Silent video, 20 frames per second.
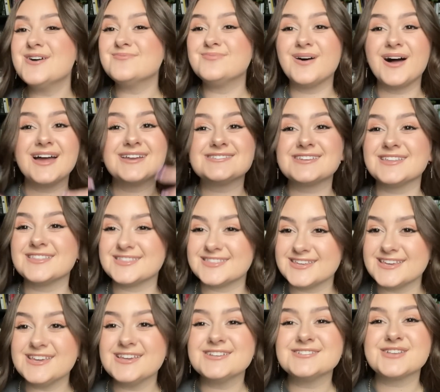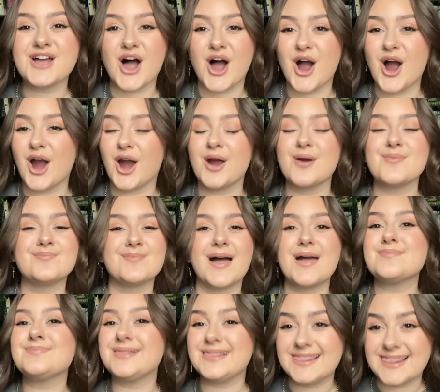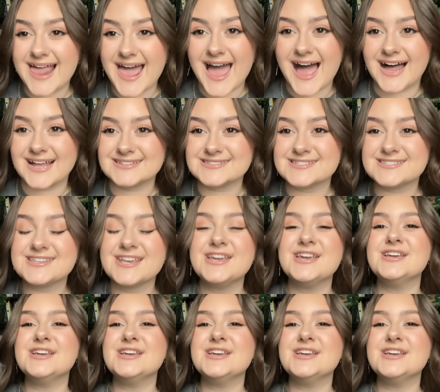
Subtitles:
But these are my plans.